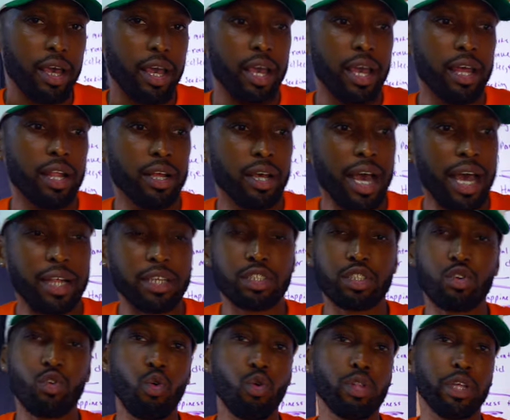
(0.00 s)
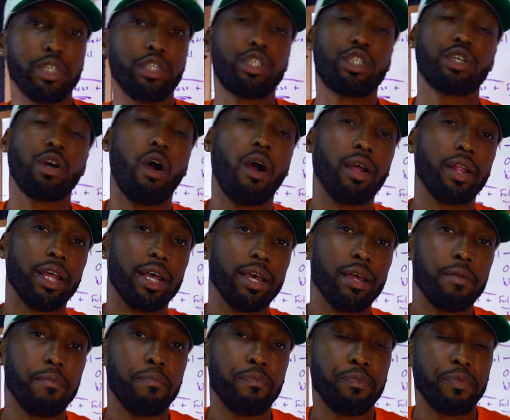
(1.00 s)
at a school in
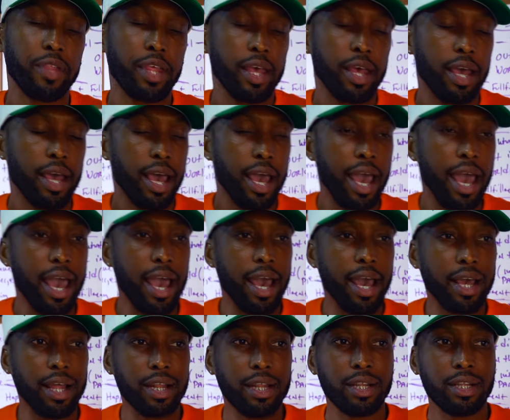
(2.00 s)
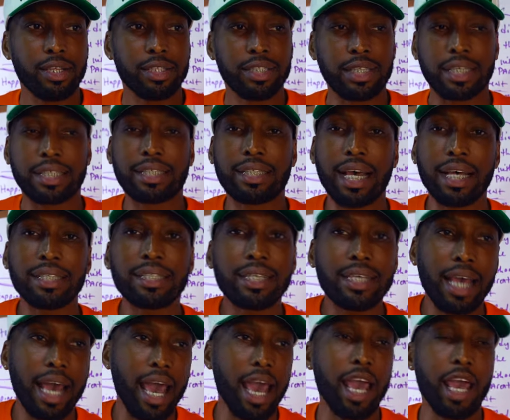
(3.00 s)
Charlotte, and success
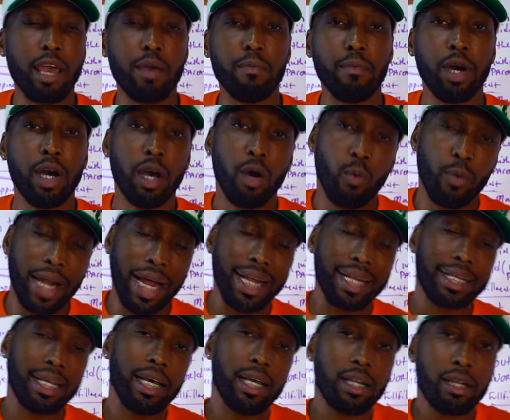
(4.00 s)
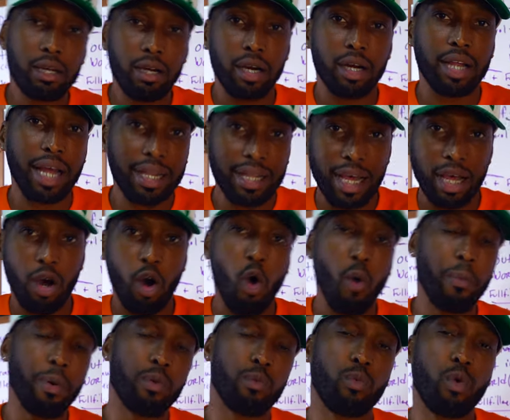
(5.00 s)
came when I did good at that
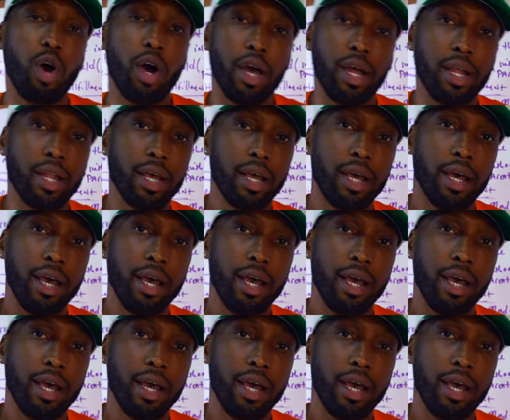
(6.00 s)
open run,